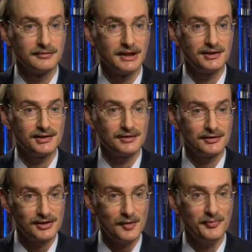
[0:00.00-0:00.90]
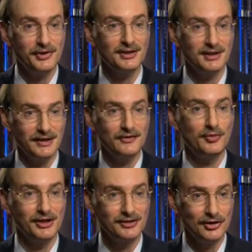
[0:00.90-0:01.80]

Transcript: It's something that everybody